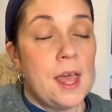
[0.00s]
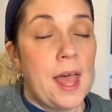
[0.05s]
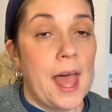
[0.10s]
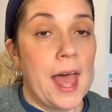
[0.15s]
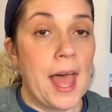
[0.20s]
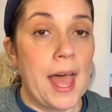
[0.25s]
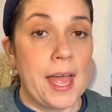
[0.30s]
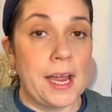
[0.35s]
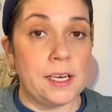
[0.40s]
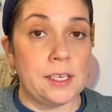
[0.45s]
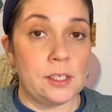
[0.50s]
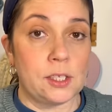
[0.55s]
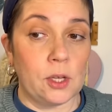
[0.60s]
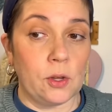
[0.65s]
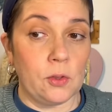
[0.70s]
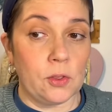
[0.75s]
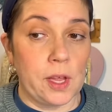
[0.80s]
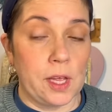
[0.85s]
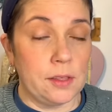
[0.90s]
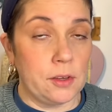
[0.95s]
And
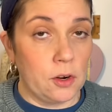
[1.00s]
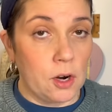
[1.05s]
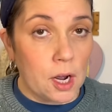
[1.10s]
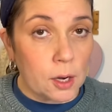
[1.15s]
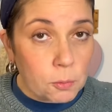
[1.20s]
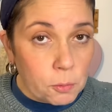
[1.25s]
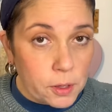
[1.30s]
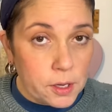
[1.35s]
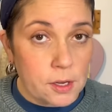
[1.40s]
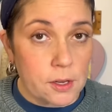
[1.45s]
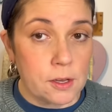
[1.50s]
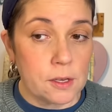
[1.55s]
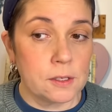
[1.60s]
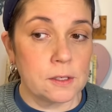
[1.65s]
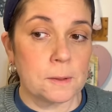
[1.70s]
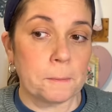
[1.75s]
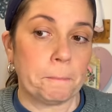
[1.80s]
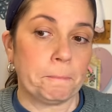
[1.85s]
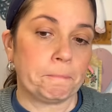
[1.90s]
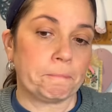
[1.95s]
so, and they're on
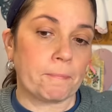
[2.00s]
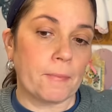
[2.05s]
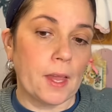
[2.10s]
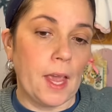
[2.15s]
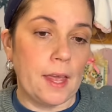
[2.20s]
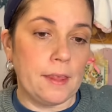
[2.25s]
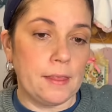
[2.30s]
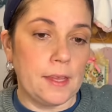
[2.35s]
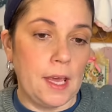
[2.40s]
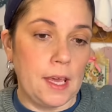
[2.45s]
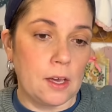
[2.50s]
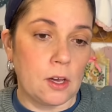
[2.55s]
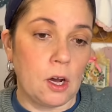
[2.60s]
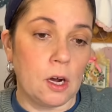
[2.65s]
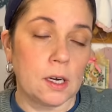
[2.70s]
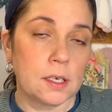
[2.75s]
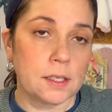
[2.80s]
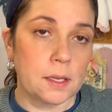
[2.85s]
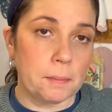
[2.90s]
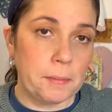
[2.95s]
wheels, and they
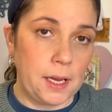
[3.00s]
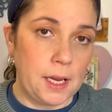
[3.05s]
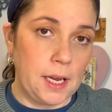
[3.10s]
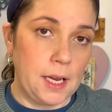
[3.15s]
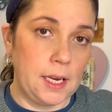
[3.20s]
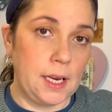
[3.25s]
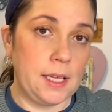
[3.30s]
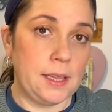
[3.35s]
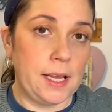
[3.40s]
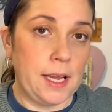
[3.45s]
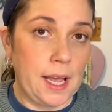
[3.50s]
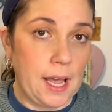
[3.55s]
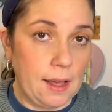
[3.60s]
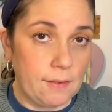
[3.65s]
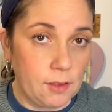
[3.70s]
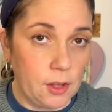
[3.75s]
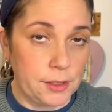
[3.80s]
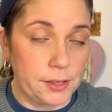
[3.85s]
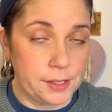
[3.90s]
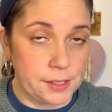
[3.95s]
cart them in and they
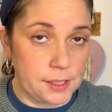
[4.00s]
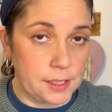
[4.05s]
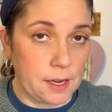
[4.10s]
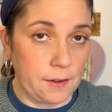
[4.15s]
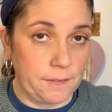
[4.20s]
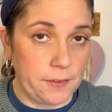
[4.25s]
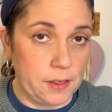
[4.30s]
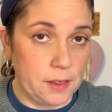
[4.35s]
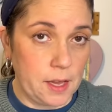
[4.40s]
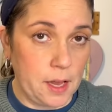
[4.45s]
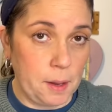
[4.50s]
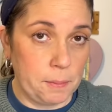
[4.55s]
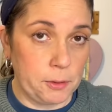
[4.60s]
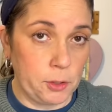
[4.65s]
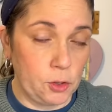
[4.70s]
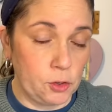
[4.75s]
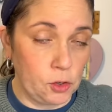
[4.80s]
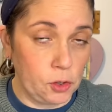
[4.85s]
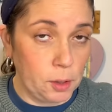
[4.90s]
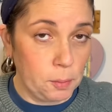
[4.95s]
have all the stuff in them. They're
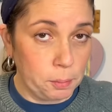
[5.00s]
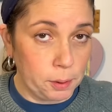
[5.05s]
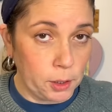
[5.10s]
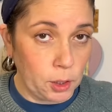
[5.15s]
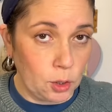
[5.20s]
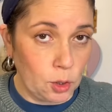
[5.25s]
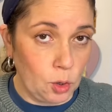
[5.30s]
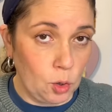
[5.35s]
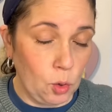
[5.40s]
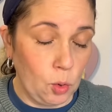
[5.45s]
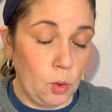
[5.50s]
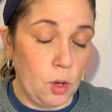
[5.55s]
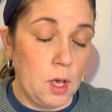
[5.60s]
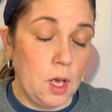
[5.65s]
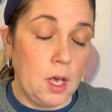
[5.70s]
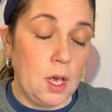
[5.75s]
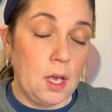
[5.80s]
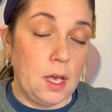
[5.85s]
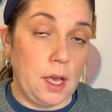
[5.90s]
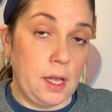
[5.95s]
usually blue,
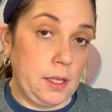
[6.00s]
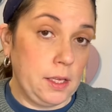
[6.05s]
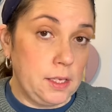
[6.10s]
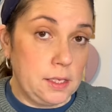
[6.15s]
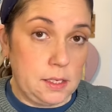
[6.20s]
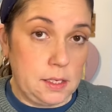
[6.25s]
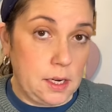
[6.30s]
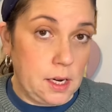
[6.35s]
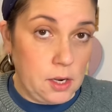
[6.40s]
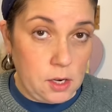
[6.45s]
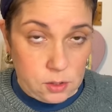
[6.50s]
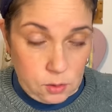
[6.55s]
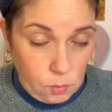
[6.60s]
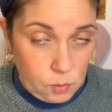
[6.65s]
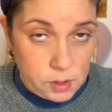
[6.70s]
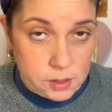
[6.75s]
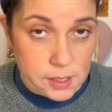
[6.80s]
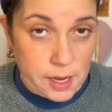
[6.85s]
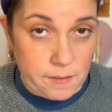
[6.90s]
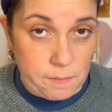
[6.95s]
at least the
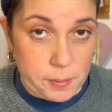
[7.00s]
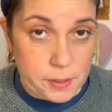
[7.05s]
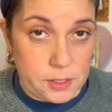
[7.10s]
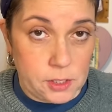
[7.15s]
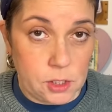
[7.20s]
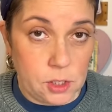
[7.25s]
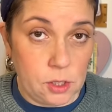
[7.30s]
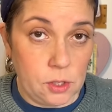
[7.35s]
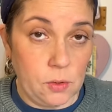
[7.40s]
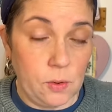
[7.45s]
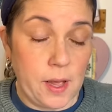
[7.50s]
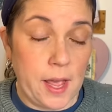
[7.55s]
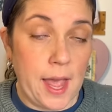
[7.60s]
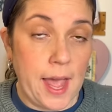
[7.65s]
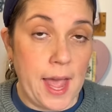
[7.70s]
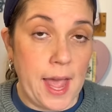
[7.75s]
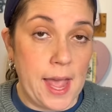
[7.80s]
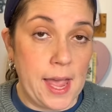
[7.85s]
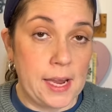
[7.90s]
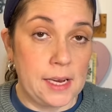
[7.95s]
ones I've been to,
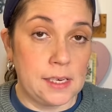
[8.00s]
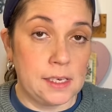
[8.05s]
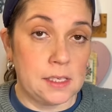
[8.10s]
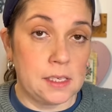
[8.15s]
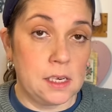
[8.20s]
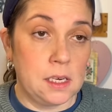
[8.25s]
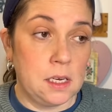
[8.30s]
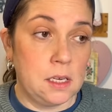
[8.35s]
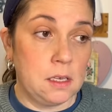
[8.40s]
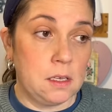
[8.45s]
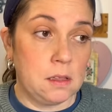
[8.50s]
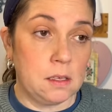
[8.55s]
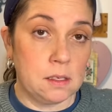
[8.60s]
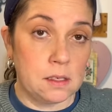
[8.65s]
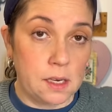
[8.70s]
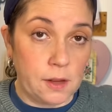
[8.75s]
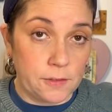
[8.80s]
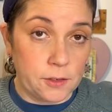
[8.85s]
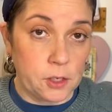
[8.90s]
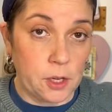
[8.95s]
and the
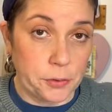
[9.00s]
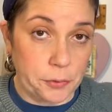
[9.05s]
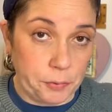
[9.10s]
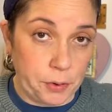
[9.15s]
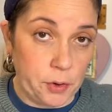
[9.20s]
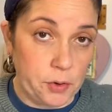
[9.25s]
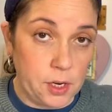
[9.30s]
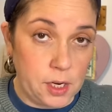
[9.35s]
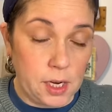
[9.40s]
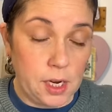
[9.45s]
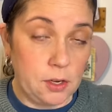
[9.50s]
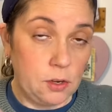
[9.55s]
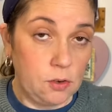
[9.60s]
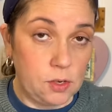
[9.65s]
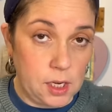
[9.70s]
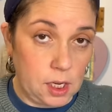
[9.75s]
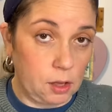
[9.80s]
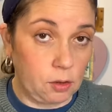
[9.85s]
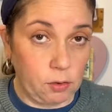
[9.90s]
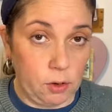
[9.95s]
stuff is all thrown in and you
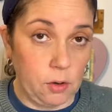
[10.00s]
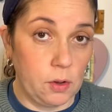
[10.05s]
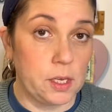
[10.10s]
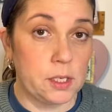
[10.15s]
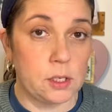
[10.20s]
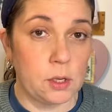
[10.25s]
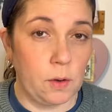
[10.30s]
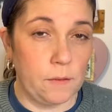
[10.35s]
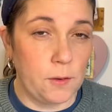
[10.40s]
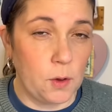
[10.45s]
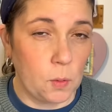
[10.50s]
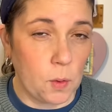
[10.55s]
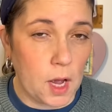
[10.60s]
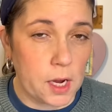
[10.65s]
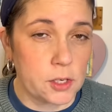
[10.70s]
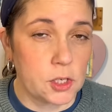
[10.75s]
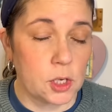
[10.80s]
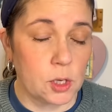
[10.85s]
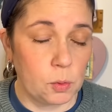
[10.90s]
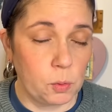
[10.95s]
dig through. And so if you
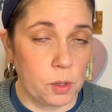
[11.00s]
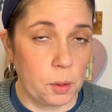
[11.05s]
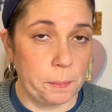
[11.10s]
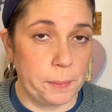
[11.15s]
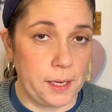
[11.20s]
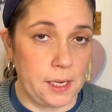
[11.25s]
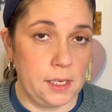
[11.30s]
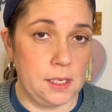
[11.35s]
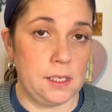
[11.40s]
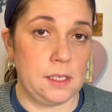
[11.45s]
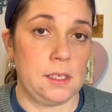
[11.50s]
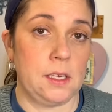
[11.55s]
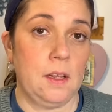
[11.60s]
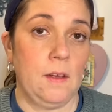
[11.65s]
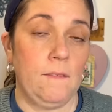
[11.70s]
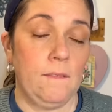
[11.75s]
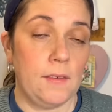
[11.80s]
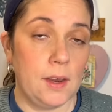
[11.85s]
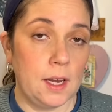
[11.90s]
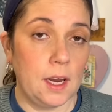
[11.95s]
watch a Goodwill bins
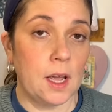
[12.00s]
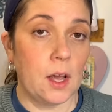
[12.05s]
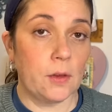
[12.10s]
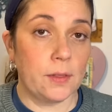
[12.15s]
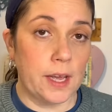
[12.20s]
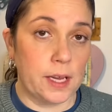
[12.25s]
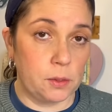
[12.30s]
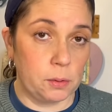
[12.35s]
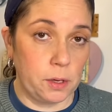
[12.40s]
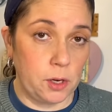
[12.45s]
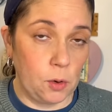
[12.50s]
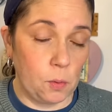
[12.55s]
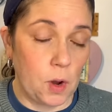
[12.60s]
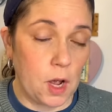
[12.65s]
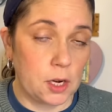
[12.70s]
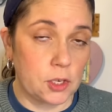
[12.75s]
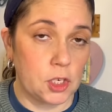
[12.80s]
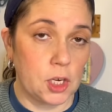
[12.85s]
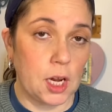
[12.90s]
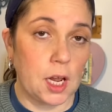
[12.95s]
video, that's what you're
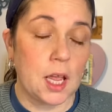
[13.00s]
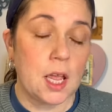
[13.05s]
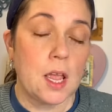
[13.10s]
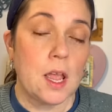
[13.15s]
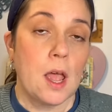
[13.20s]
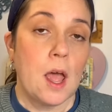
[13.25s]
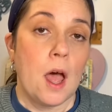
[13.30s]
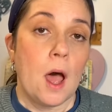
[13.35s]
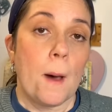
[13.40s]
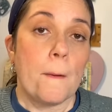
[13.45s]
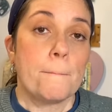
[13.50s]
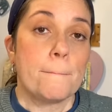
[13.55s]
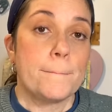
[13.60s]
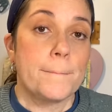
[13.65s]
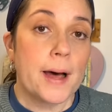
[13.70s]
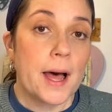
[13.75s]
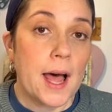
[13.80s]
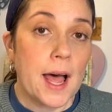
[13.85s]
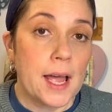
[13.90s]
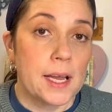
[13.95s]
watching.
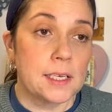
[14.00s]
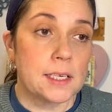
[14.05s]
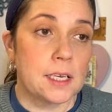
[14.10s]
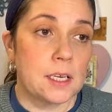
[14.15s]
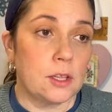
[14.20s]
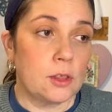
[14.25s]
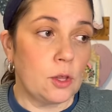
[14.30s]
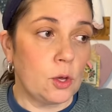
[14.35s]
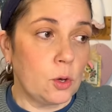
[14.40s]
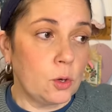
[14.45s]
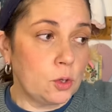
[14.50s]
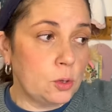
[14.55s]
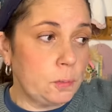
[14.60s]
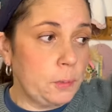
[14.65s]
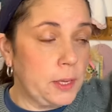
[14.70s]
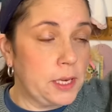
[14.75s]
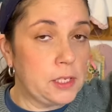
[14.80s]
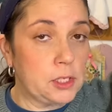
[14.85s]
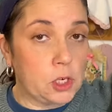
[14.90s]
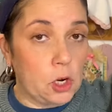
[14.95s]
But those
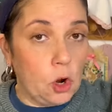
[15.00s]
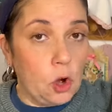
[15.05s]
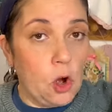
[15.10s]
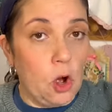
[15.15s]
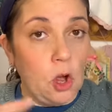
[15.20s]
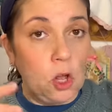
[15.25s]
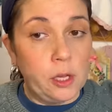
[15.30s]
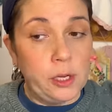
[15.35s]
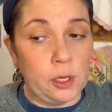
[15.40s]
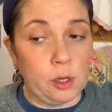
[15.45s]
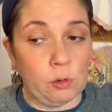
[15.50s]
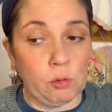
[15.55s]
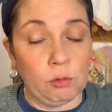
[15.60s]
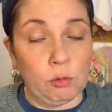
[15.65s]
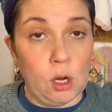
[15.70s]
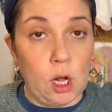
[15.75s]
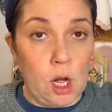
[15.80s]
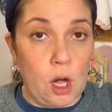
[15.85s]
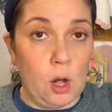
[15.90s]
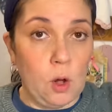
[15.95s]
bins are all in a
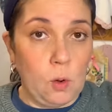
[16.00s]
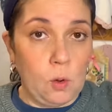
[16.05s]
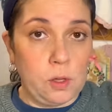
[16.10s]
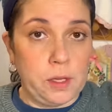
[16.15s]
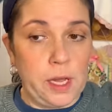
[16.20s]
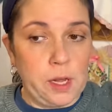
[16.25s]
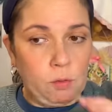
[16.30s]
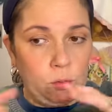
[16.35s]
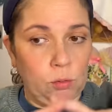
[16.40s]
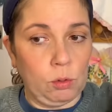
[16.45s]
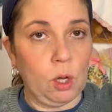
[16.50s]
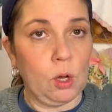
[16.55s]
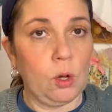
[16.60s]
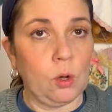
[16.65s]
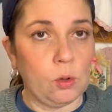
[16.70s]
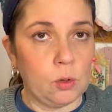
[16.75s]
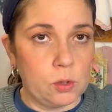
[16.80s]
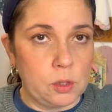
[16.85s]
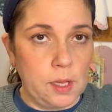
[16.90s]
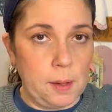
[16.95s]
row, like
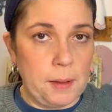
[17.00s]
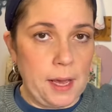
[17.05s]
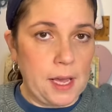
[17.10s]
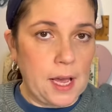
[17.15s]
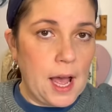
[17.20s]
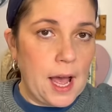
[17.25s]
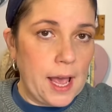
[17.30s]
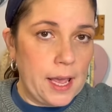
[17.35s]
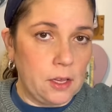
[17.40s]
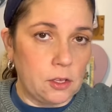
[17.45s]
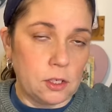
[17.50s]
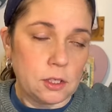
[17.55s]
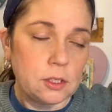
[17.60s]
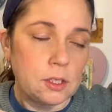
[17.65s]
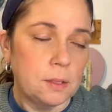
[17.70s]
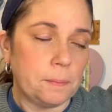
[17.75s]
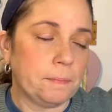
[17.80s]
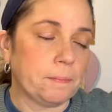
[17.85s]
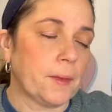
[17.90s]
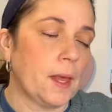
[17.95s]
rows, they make aisles.